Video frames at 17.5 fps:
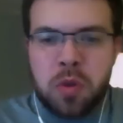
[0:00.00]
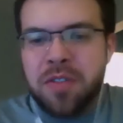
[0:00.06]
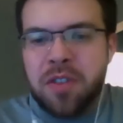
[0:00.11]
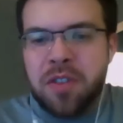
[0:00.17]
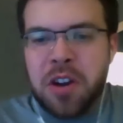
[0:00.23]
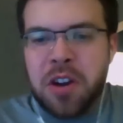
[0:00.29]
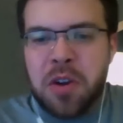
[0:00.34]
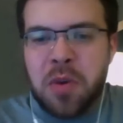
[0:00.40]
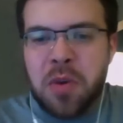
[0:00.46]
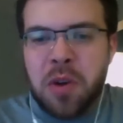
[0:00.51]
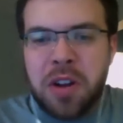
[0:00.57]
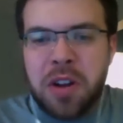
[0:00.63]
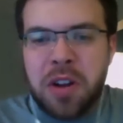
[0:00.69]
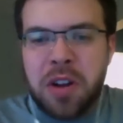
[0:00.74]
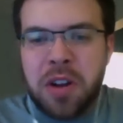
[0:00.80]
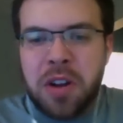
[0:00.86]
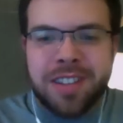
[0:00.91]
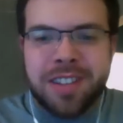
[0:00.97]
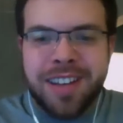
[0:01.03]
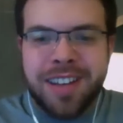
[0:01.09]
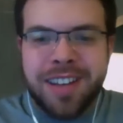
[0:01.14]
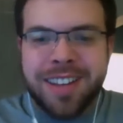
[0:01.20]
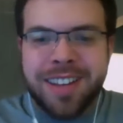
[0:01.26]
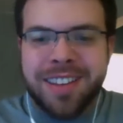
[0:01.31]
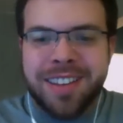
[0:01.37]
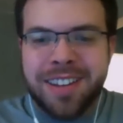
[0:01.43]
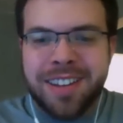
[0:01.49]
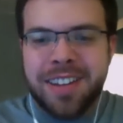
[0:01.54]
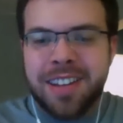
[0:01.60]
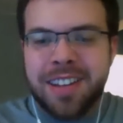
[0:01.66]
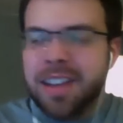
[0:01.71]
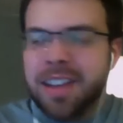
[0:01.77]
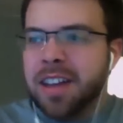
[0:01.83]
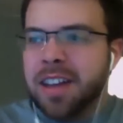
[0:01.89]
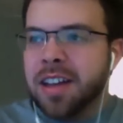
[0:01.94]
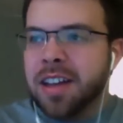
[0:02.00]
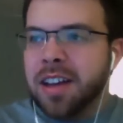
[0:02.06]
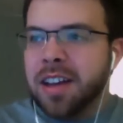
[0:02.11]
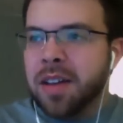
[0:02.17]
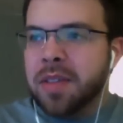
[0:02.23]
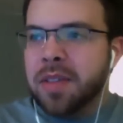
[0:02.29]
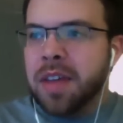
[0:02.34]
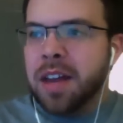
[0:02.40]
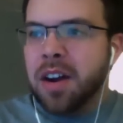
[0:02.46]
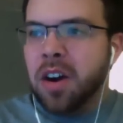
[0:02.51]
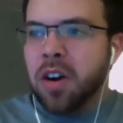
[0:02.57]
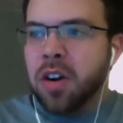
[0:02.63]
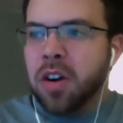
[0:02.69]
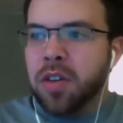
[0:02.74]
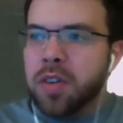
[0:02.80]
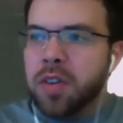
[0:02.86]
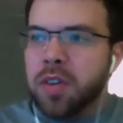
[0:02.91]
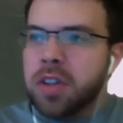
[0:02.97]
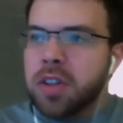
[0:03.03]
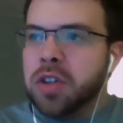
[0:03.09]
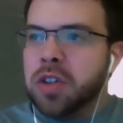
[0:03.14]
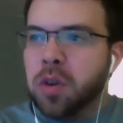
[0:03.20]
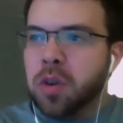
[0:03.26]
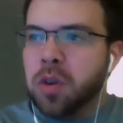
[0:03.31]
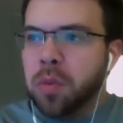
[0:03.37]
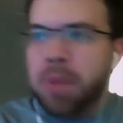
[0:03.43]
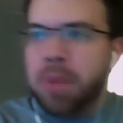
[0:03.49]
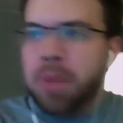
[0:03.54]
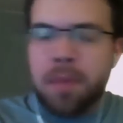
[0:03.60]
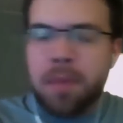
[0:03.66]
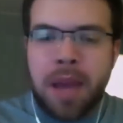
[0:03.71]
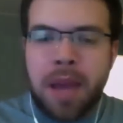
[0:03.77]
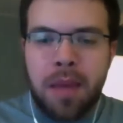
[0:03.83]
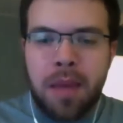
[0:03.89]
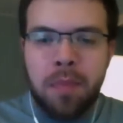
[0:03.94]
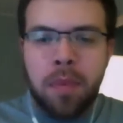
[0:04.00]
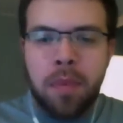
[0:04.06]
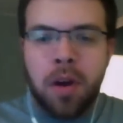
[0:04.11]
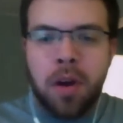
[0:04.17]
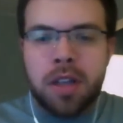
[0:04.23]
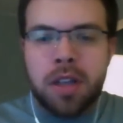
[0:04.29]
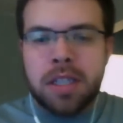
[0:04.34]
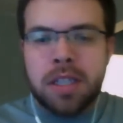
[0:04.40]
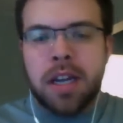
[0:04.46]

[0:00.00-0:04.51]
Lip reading: very well to like the that artificial big bad boss thing. I